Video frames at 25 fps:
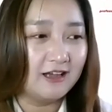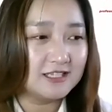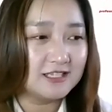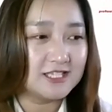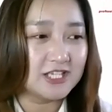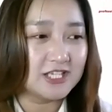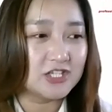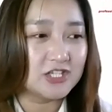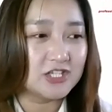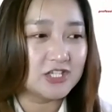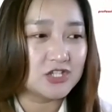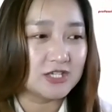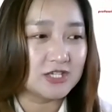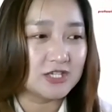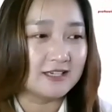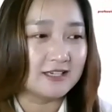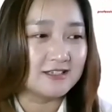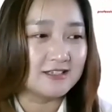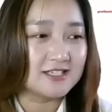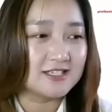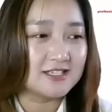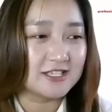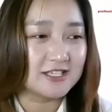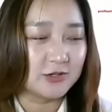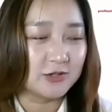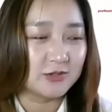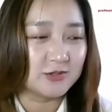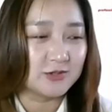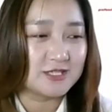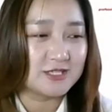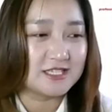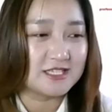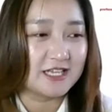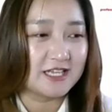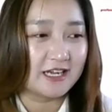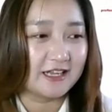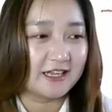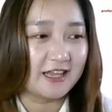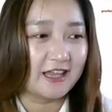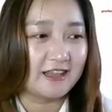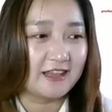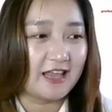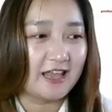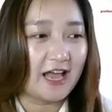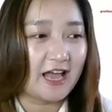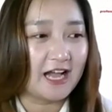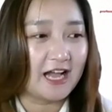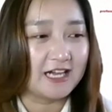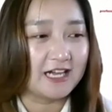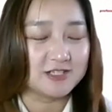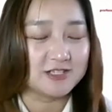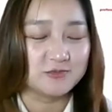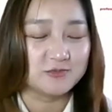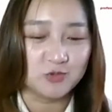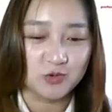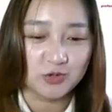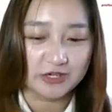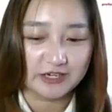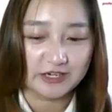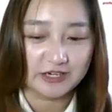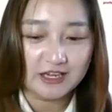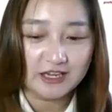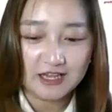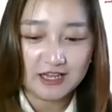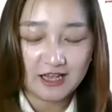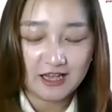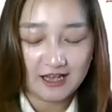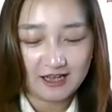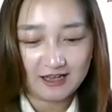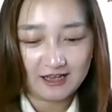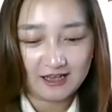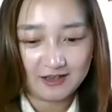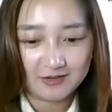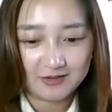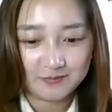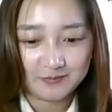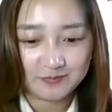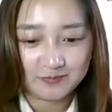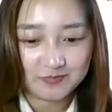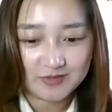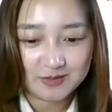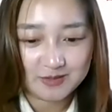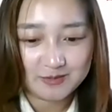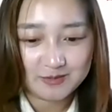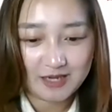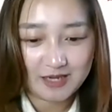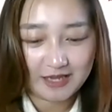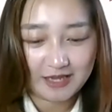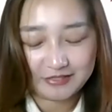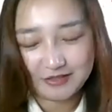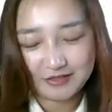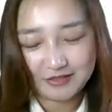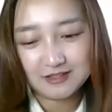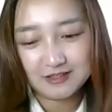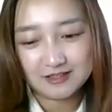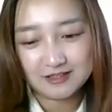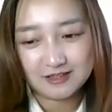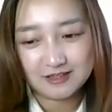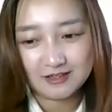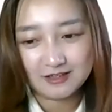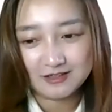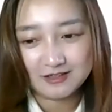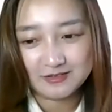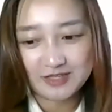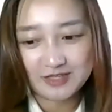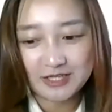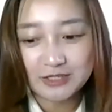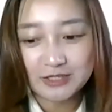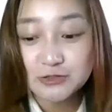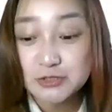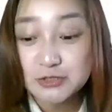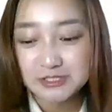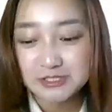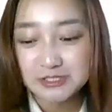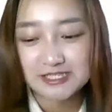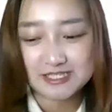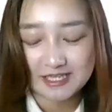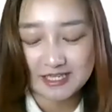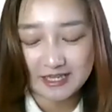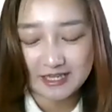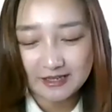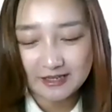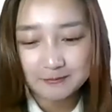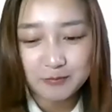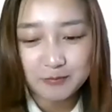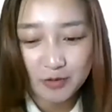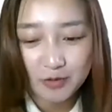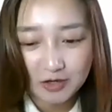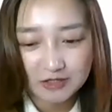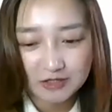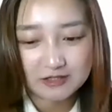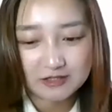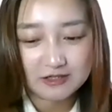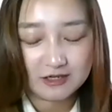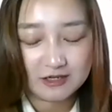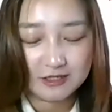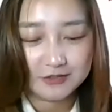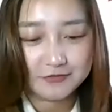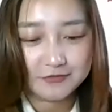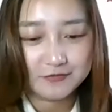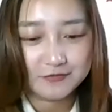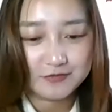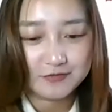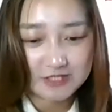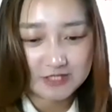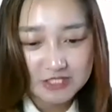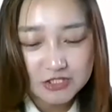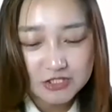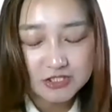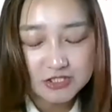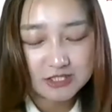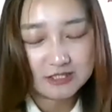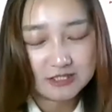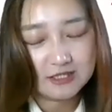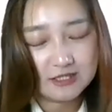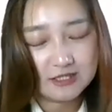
teaching skills that can add more I think interesting part of teaching